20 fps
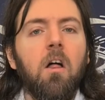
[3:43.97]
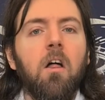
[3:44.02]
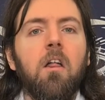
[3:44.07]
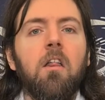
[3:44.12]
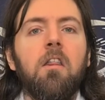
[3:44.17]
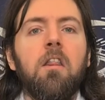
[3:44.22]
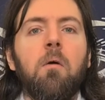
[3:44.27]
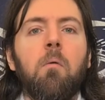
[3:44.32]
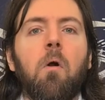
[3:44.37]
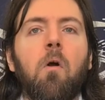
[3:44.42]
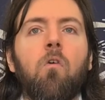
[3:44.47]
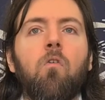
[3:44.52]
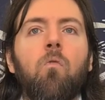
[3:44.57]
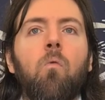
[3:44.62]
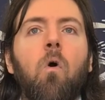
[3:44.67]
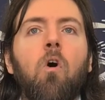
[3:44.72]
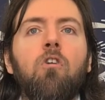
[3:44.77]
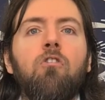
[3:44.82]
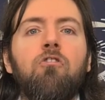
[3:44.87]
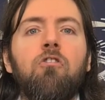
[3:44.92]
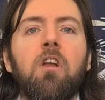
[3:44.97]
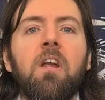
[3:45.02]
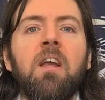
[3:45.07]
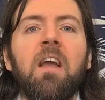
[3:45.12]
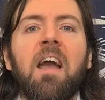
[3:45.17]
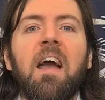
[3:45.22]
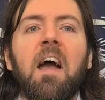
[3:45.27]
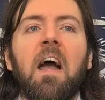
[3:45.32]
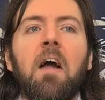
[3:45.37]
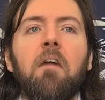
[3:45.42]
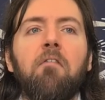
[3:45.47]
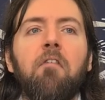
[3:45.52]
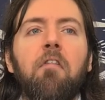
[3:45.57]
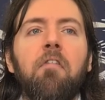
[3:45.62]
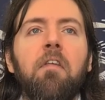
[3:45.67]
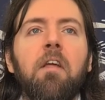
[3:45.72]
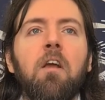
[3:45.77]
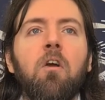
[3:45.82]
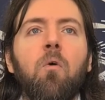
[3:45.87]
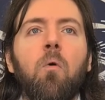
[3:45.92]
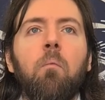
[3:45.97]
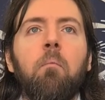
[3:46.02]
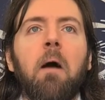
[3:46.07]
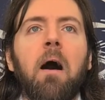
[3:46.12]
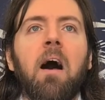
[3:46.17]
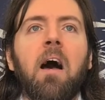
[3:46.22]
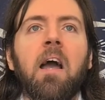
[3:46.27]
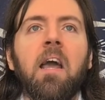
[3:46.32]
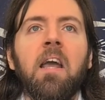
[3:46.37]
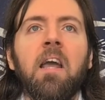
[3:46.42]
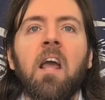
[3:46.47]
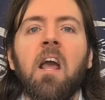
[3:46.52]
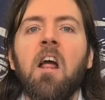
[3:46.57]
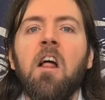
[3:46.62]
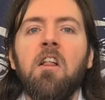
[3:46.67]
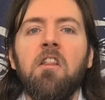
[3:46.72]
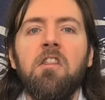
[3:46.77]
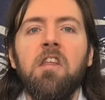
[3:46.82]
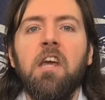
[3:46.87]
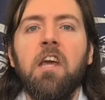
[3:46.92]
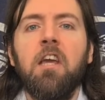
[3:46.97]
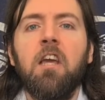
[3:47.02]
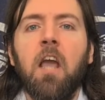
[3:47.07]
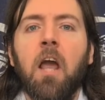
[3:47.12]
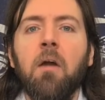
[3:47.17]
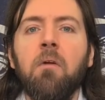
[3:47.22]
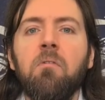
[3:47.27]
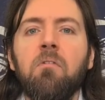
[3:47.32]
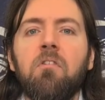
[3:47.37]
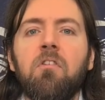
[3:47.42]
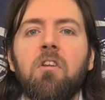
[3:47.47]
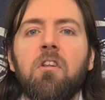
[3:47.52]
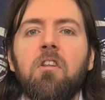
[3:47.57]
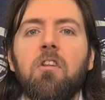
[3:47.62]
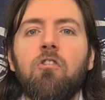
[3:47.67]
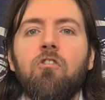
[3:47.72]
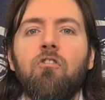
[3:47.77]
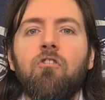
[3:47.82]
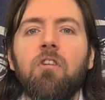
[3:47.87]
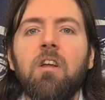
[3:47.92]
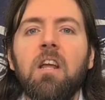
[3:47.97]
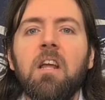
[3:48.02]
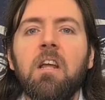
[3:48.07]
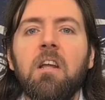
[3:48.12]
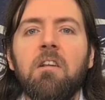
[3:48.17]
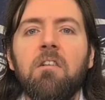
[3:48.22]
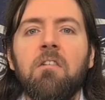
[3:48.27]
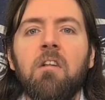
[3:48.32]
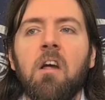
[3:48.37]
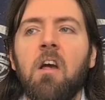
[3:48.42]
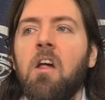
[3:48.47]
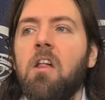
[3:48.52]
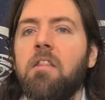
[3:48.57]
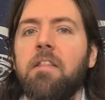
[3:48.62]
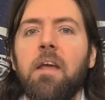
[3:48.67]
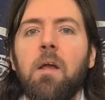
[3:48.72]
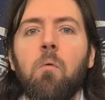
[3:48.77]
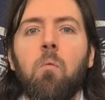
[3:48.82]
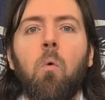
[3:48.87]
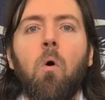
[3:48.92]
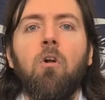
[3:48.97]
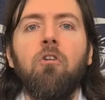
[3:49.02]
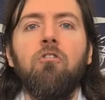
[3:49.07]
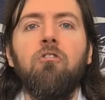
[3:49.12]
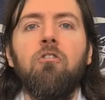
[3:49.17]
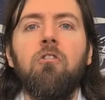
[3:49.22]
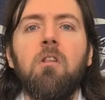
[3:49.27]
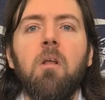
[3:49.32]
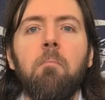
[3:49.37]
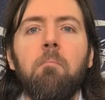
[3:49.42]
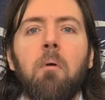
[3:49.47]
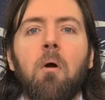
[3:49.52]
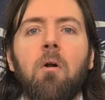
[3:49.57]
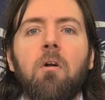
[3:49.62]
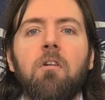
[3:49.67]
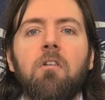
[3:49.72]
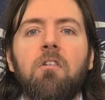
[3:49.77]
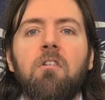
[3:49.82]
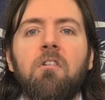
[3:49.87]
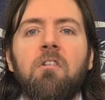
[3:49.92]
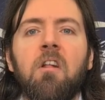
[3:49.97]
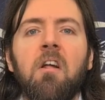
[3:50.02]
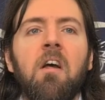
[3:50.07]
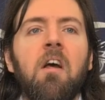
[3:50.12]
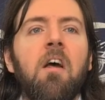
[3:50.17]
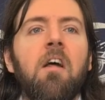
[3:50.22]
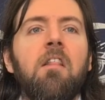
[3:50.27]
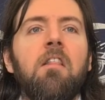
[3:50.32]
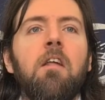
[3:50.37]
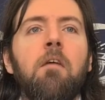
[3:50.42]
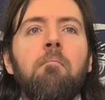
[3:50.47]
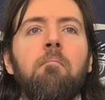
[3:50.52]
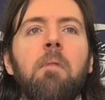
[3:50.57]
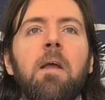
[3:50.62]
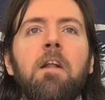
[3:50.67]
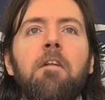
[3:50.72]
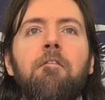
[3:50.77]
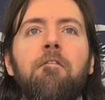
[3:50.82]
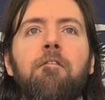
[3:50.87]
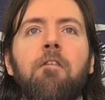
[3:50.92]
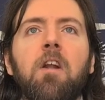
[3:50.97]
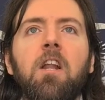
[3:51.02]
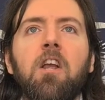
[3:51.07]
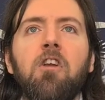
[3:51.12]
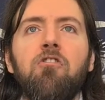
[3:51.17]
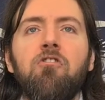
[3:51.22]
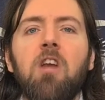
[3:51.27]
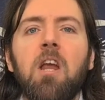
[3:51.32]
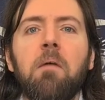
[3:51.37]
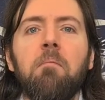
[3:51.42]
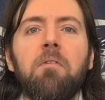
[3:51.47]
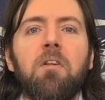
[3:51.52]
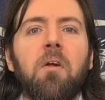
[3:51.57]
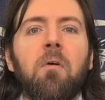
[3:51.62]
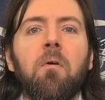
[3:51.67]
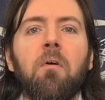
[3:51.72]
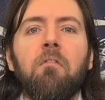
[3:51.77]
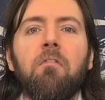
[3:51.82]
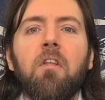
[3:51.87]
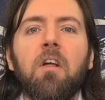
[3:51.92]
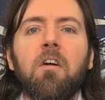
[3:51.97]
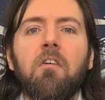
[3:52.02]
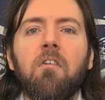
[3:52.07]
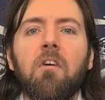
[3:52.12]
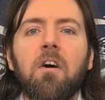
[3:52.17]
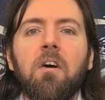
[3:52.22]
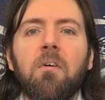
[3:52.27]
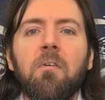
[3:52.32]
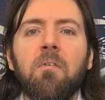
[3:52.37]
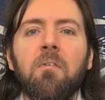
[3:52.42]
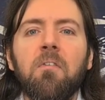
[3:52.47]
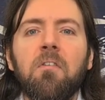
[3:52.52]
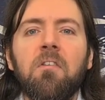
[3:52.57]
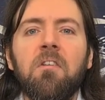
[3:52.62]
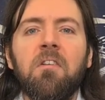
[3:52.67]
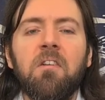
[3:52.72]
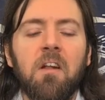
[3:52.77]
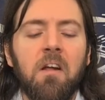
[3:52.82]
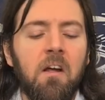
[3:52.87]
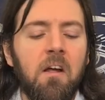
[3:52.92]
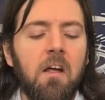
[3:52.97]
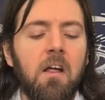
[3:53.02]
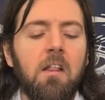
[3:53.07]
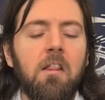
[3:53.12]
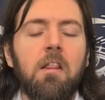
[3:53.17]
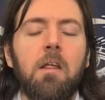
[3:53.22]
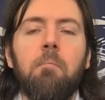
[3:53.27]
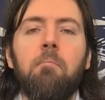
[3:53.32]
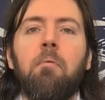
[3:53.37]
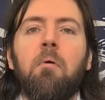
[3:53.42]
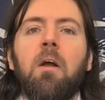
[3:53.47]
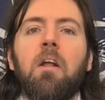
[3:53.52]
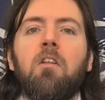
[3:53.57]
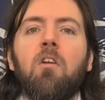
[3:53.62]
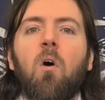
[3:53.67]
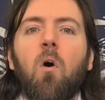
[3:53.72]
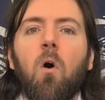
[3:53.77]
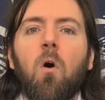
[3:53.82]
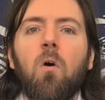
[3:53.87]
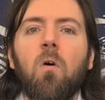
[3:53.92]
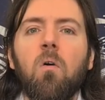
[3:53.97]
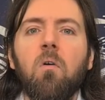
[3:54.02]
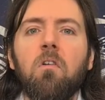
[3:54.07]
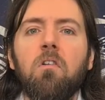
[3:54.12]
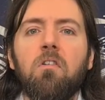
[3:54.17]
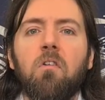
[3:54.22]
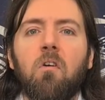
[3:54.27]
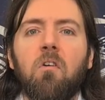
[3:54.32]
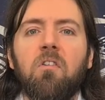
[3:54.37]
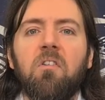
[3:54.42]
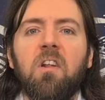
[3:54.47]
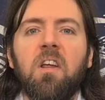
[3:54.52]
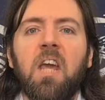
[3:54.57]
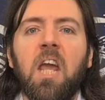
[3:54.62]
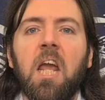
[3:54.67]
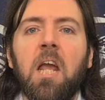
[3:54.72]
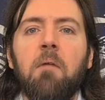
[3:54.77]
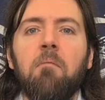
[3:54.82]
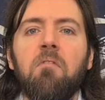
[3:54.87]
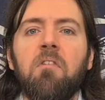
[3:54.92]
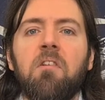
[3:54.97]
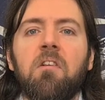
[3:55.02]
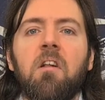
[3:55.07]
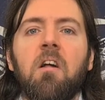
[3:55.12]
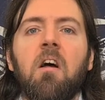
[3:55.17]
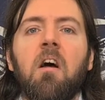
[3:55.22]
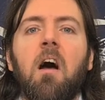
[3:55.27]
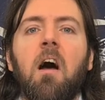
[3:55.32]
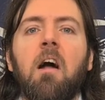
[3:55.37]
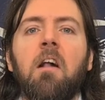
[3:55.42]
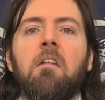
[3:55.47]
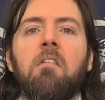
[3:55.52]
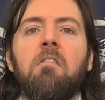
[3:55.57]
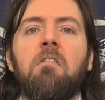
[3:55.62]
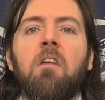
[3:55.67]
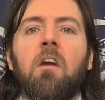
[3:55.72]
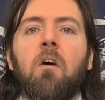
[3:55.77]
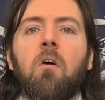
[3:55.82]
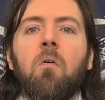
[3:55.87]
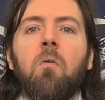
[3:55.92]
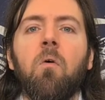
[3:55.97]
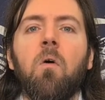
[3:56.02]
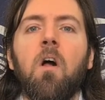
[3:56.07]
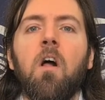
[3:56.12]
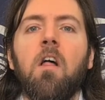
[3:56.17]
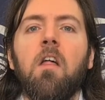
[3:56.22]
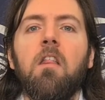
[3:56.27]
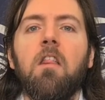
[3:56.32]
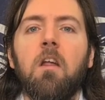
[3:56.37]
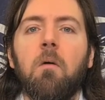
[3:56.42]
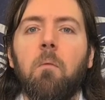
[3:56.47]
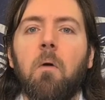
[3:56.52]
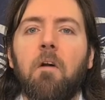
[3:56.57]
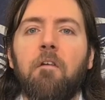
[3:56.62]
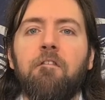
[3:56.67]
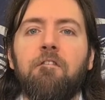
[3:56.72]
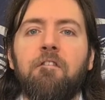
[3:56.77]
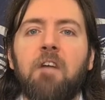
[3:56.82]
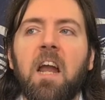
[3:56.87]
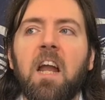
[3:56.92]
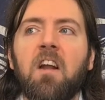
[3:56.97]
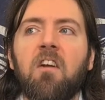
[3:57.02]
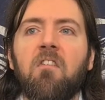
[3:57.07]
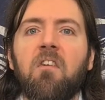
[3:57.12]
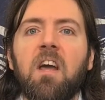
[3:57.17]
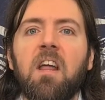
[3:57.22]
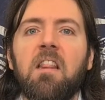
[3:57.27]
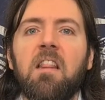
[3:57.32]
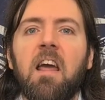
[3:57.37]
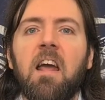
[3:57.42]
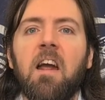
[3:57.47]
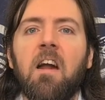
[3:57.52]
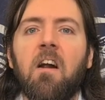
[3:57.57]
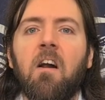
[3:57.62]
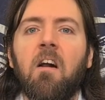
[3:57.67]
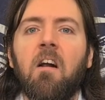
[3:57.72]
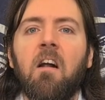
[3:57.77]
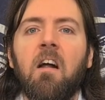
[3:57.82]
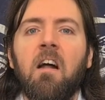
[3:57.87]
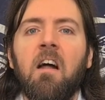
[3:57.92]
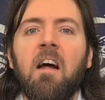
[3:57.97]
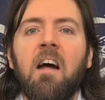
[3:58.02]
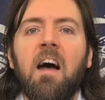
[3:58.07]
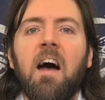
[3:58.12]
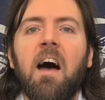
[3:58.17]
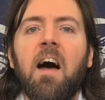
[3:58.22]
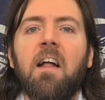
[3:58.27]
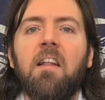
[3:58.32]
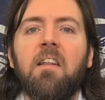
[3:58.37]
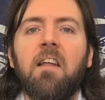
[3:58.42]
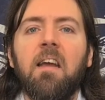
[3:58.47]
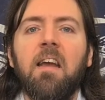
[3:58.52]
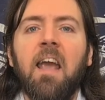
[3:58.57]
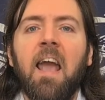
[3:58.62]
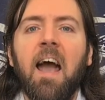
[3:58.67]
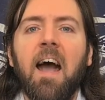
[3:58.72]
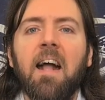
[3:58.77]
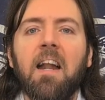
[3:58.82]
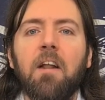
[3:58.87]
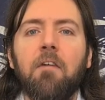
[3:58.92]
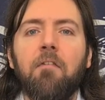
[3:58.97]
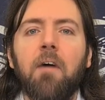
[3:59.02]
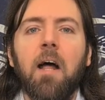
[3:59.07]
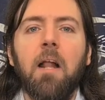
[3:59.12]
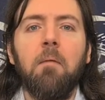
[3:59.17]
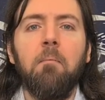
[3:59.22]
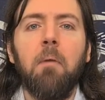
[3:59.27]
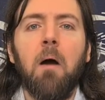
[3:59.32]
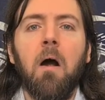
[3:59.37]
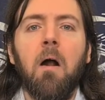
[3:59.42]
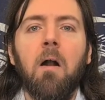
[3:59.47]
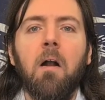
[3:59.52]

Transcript: they were watching everything go by. They counted the trees. They watched the birds. They made funny shapes out of the clouds. They played all sorts of games until they were finally there at the caravan park.